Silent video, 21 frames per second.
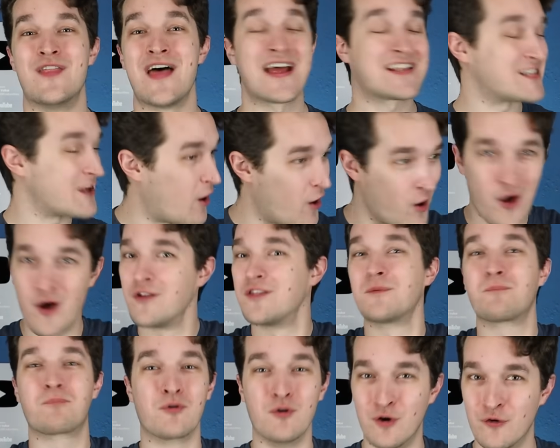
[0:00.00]
That's all
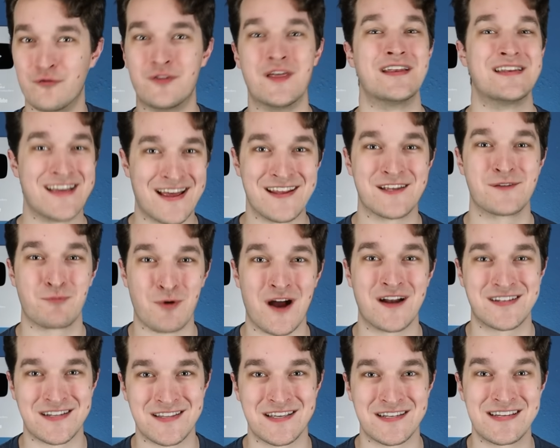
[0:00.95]
the proof that Dennis
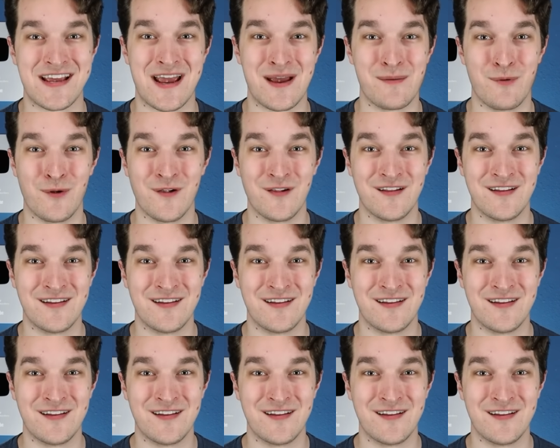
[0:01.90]
brought to the table.